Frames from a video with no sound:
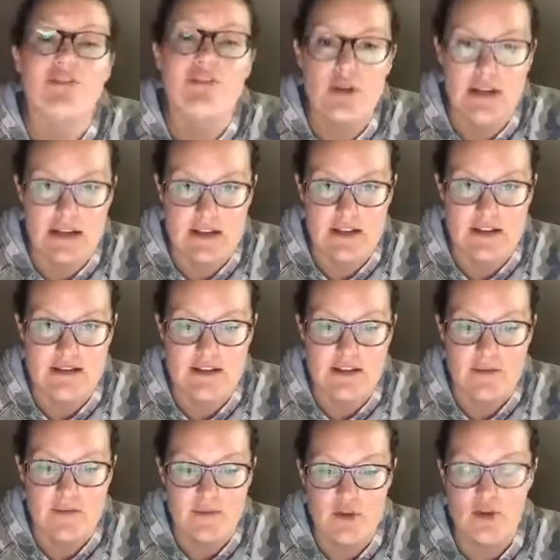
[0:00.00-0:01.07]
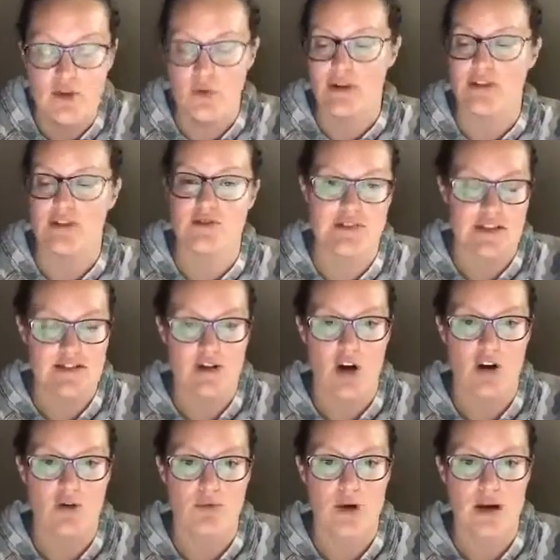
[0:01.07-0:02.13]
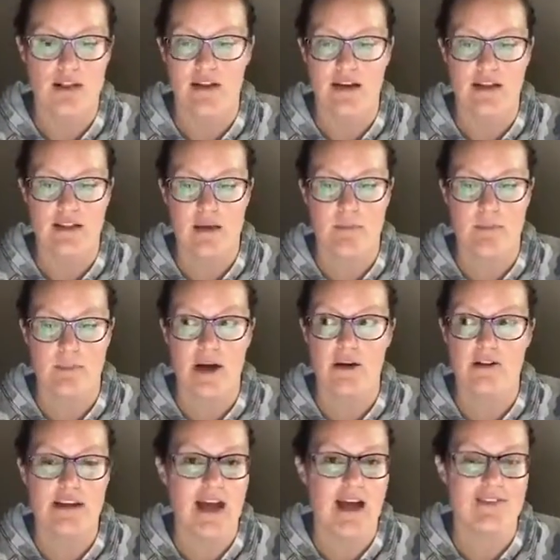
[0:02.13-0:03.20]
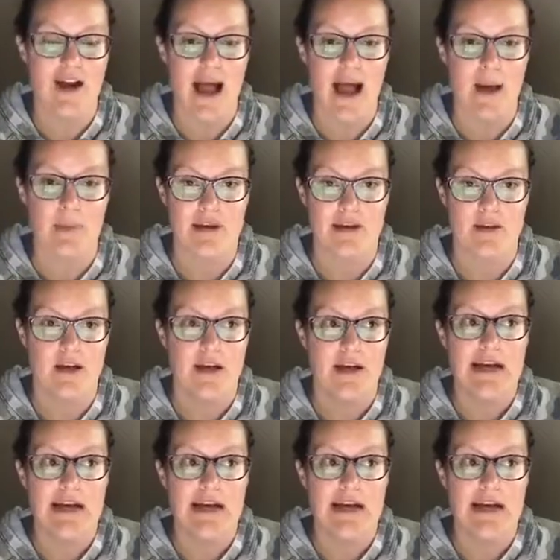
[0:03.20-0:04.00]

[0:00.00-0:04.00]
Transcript: freaking easy. You know what those days are, right? Like they barely ever happen.